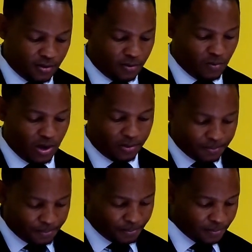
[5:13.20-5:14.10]
Well,
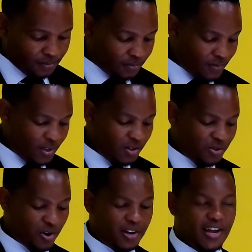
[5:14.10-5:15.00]

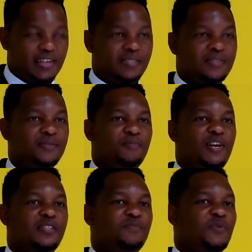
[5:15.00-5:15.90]
God has
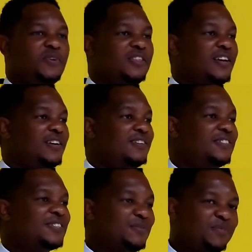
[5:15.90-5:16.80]
blessed me with a
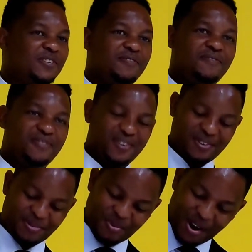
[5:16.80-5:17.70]
descriptive
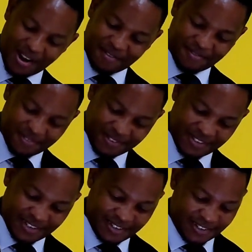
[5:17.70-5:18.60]
wife,
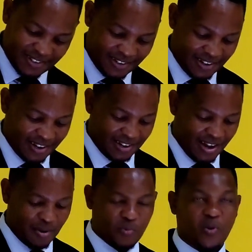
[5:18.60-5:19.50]
and
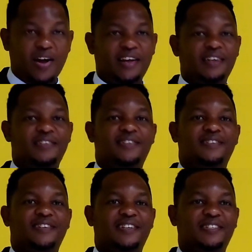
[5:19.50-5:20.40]
I'm wired
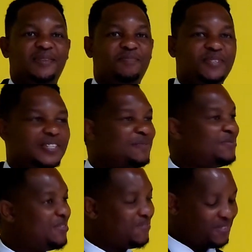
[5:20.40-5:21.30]
as a
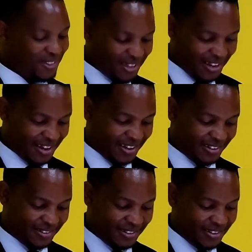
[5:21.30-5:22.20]
prescriptive thinker.
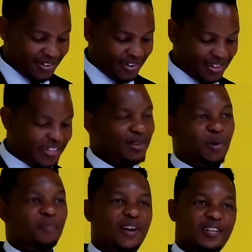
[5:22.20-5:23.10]
And the same
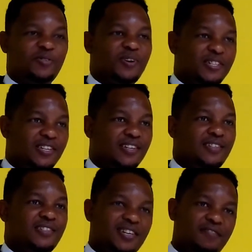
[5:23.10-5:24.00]
applies to our children.
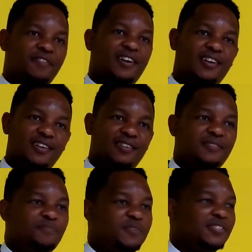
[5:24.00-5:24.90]
Tikva is
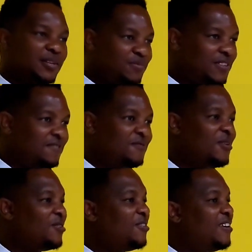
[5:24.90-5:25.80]
prescriptive,
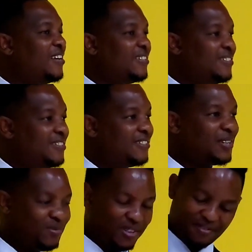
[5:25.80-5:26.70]
Warona is
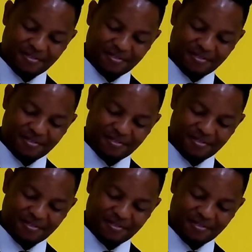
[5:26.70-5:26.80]
descriptive.